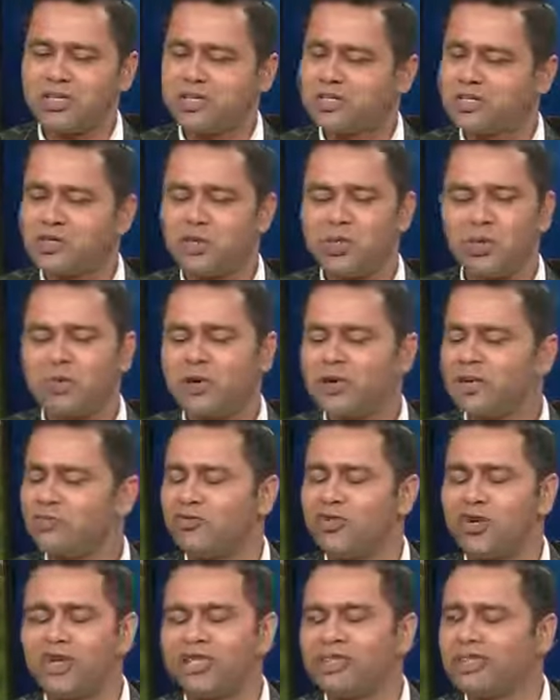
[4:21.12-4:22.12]
there's no better
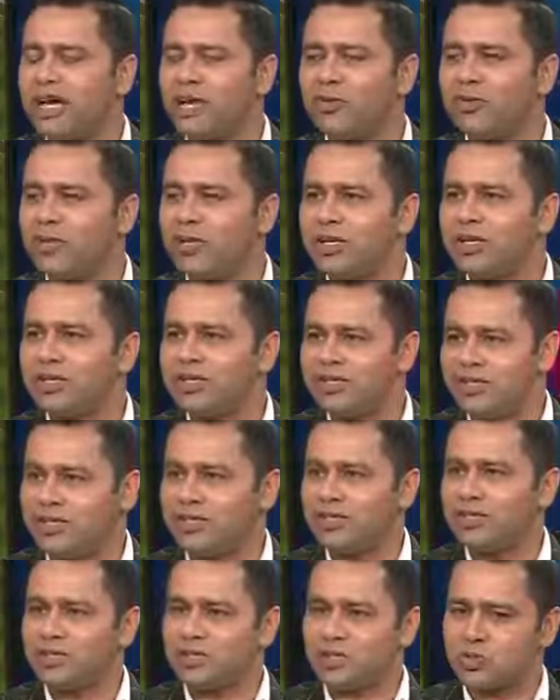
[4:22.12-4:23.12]
feeling than winning a
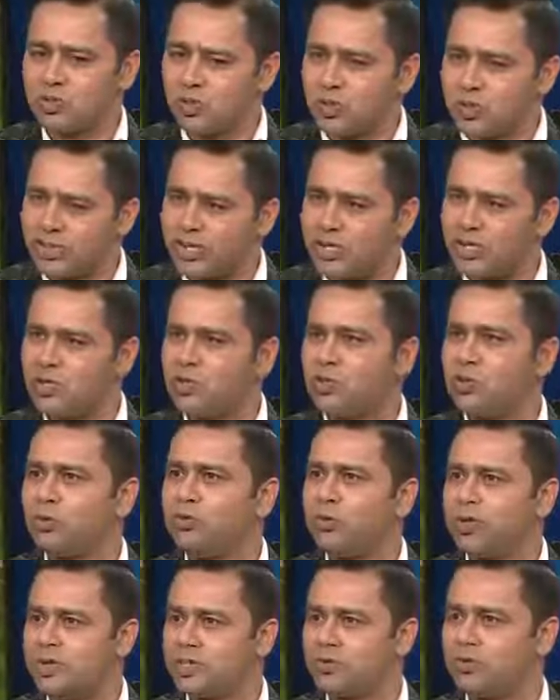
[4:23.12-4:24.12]
series. So get your
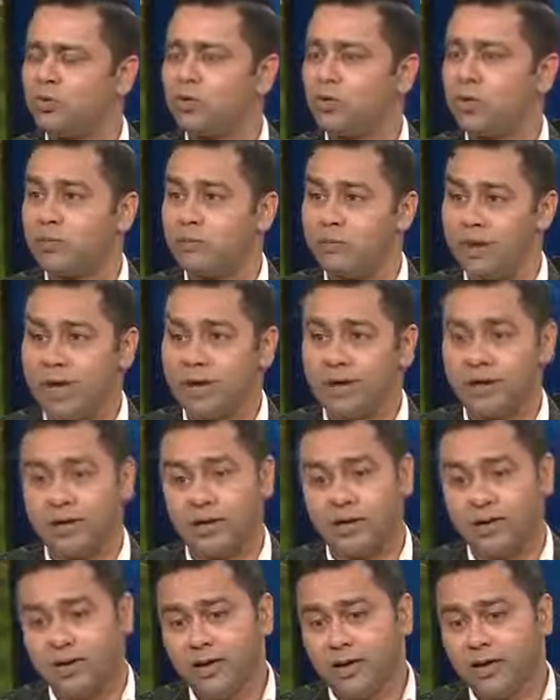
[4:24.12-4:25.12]
best bowler back.
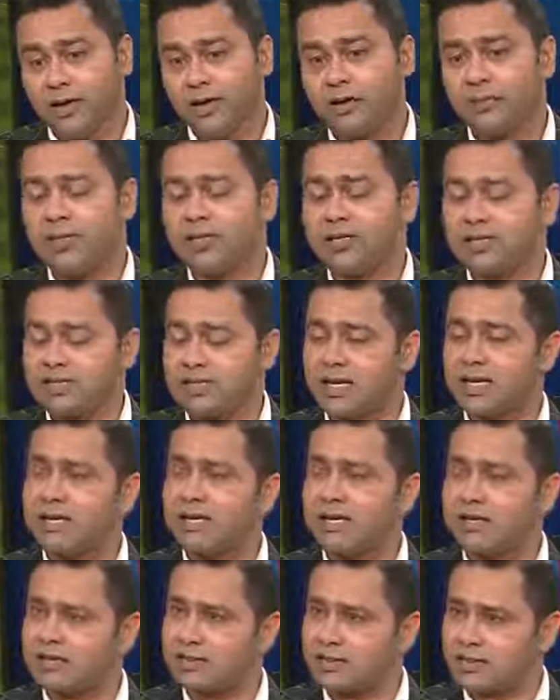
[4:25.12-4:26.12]
Billy
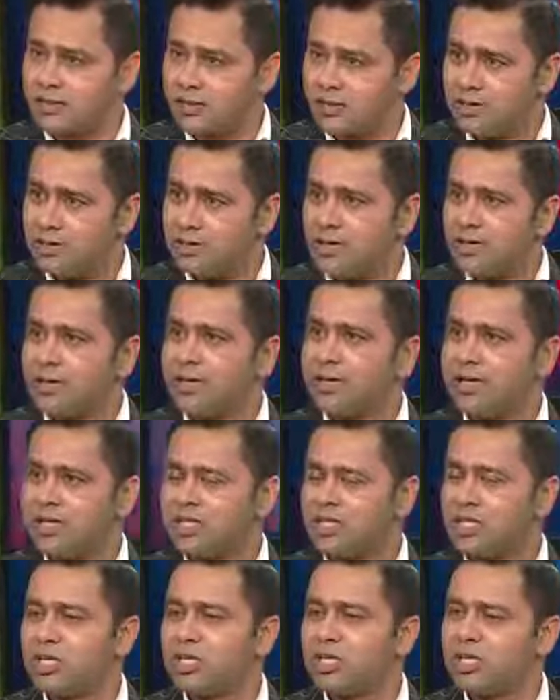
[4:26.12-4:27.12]
Stanlake's
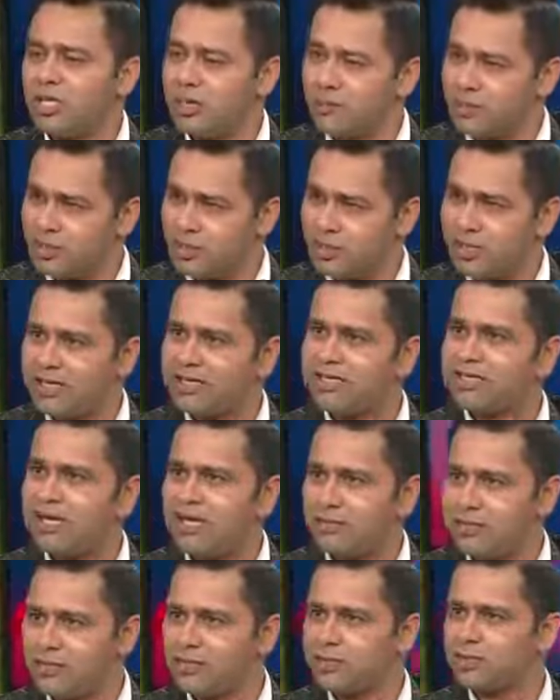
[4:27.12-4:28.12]
injury came at the right
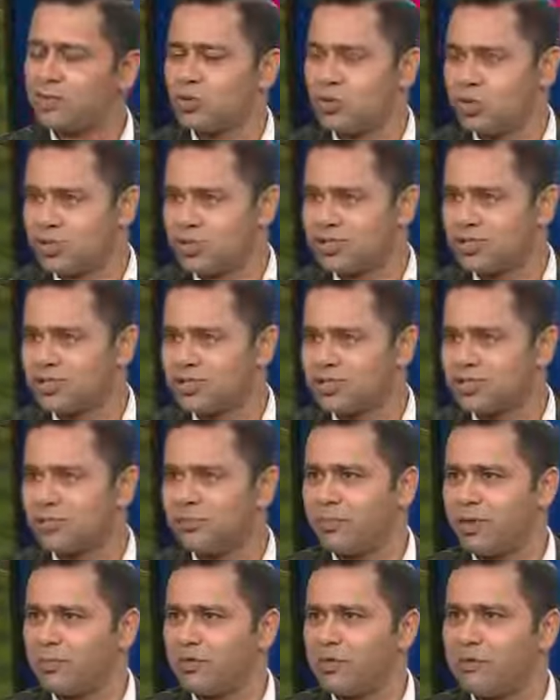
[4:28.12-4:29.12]
time, so it's
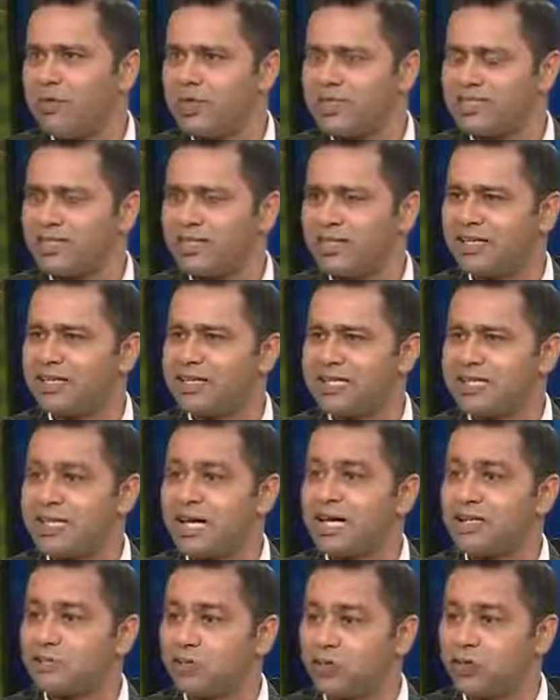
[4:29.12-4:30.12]
a bit of a blessing in
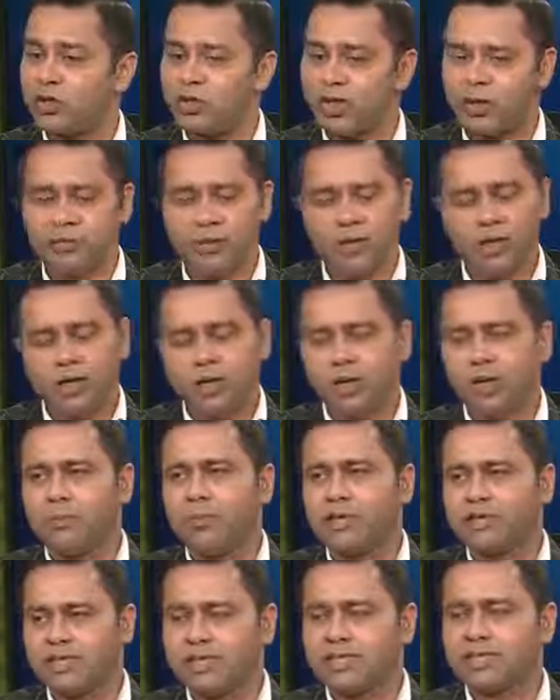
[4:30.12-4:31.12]
disguise for them.
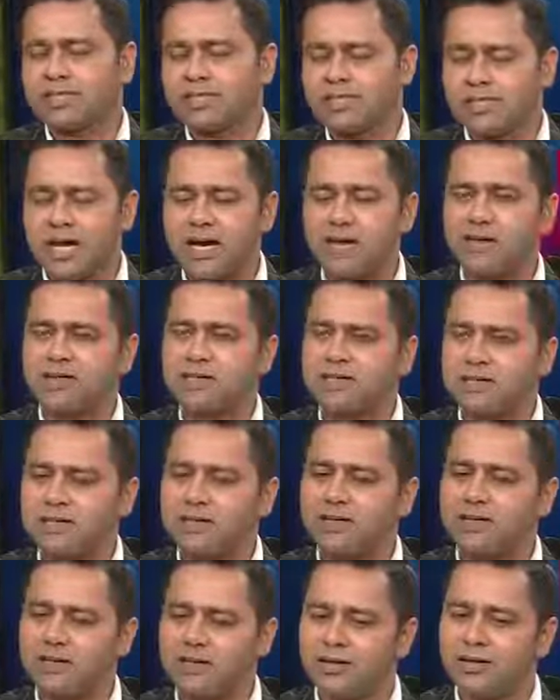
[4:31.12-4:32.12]
But then Starc's
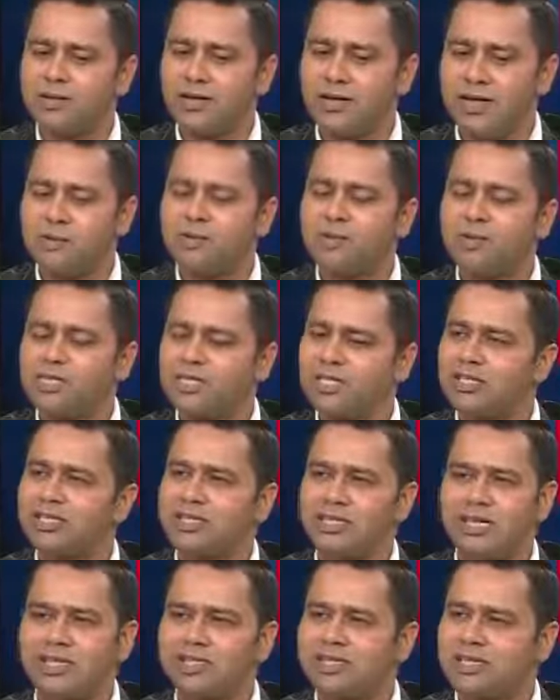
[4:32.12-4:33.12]

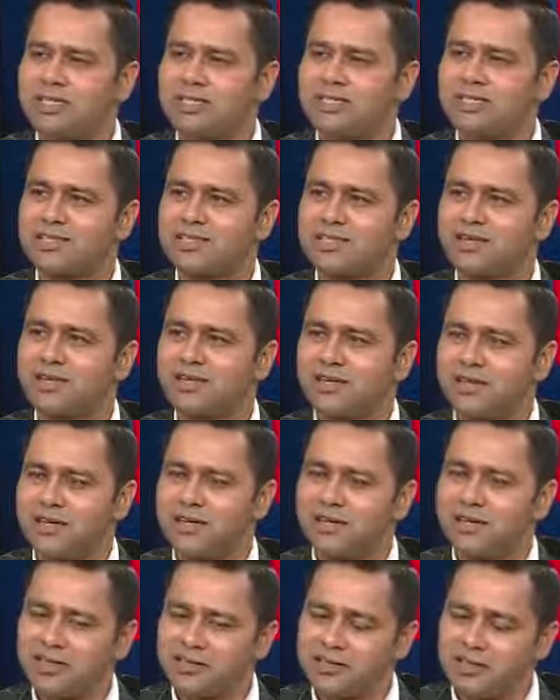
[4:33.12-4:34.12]
admission tells us
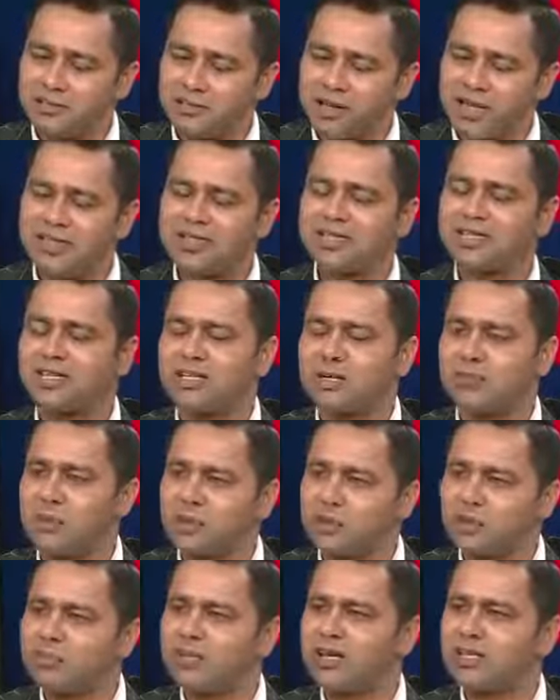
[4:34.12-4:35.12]
the
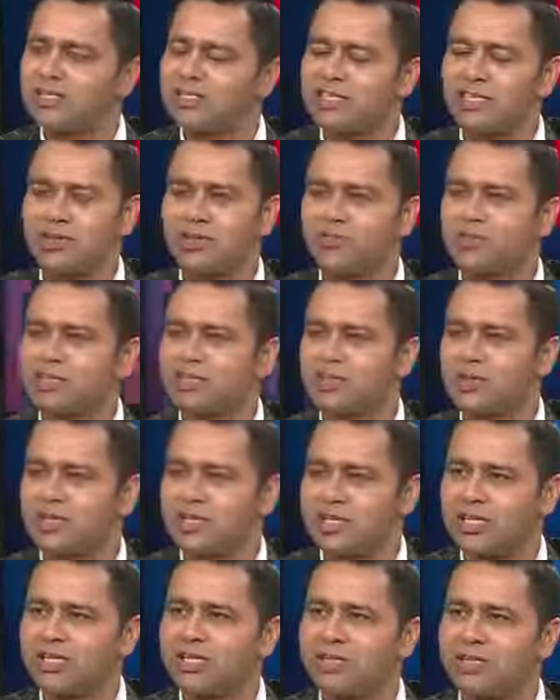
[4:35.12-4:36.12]
mindset of this
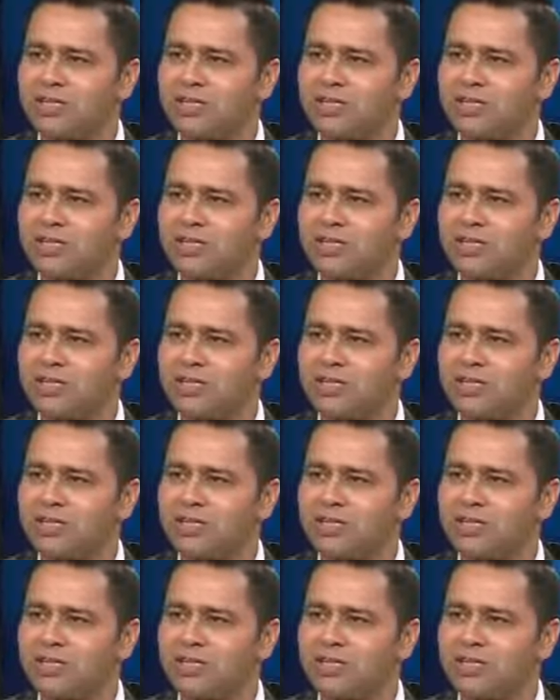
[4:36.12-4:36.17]
Australian